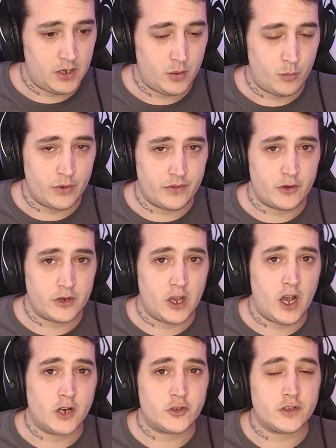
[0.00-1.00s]
with only a
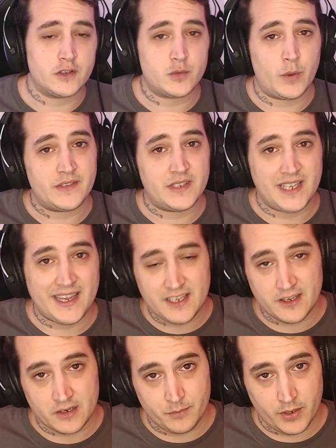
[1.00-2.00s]

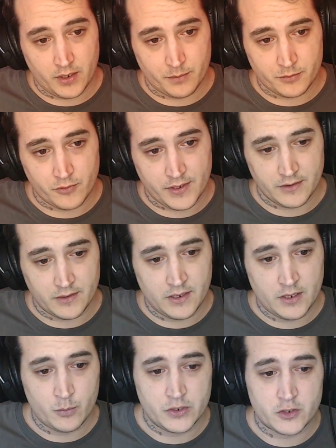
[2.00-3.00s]
128GB upgrade,
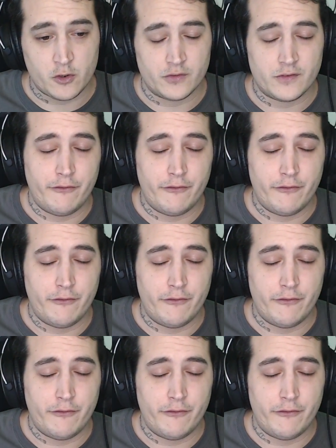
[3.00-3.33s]
which costs